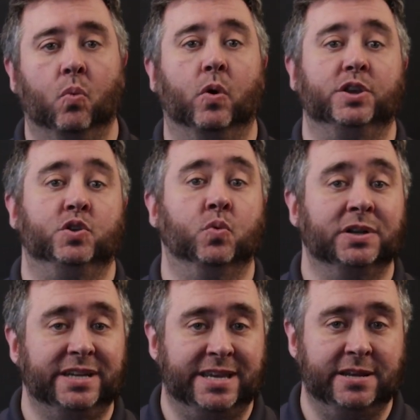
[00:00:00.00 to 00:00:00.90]
what you
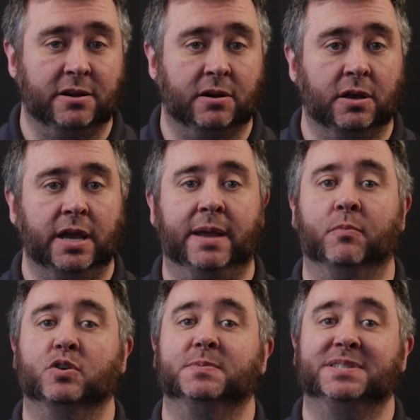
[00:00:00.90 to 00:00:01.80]
want to hear and
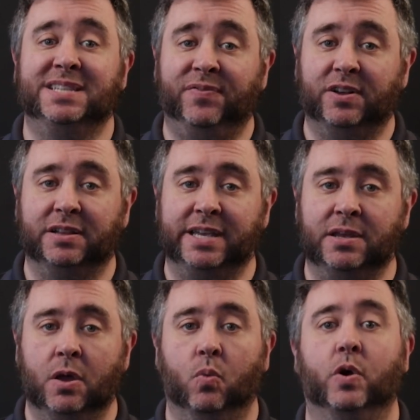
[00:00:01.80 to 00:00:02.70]
more
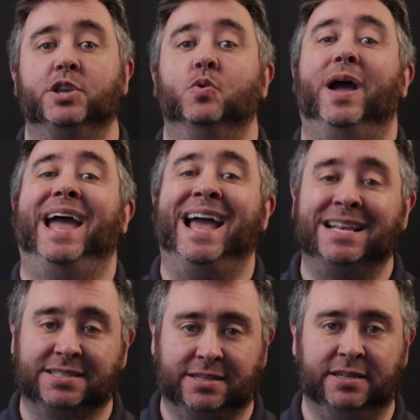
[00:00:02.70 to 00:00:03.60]
specifically, what you
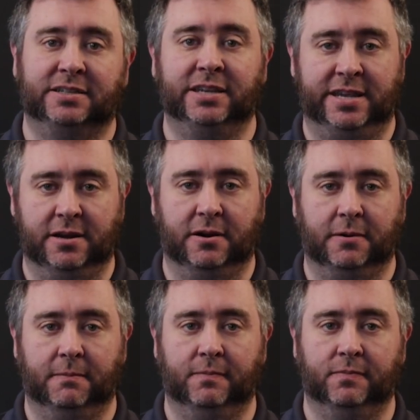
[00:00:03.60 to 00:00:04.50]
asked to hear.